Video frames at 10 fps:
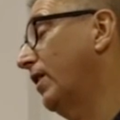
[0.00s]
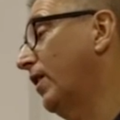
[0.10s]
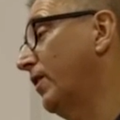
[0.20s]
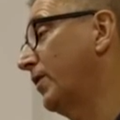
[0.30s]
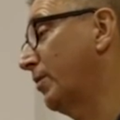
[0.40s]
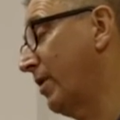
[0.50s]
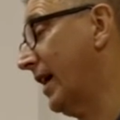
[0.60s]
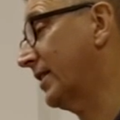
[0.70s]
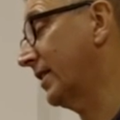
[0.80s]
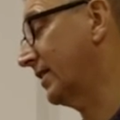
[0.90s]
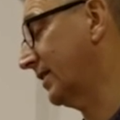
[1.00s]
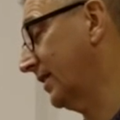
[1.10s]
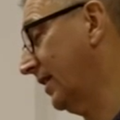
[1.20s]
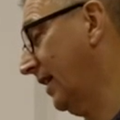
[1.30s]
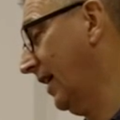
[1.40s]
the practice.
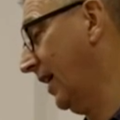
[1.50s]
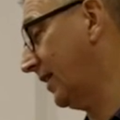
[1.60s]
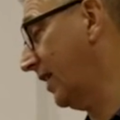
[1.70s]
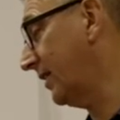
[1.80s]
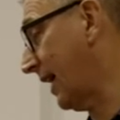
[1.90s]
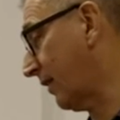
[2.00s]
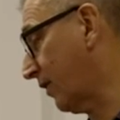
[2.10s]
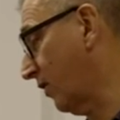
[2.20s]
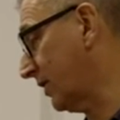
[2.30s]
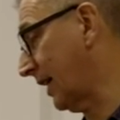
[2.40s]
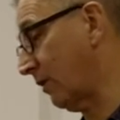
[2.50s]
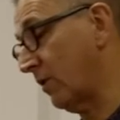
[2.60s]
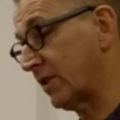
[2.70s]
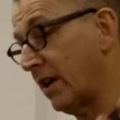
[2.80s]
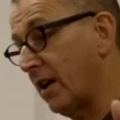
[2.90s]
It turned out, of course, that it
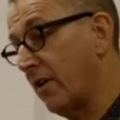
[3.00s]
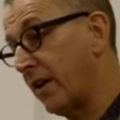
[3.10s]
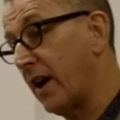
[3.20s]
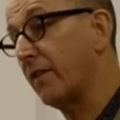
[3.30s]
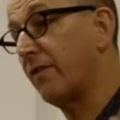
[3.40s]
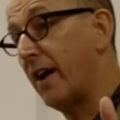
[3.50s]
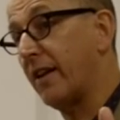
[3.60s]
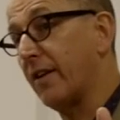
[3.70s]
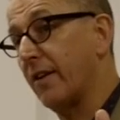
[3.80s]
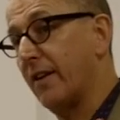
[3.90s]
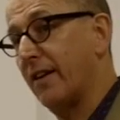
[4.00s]
was her and her friend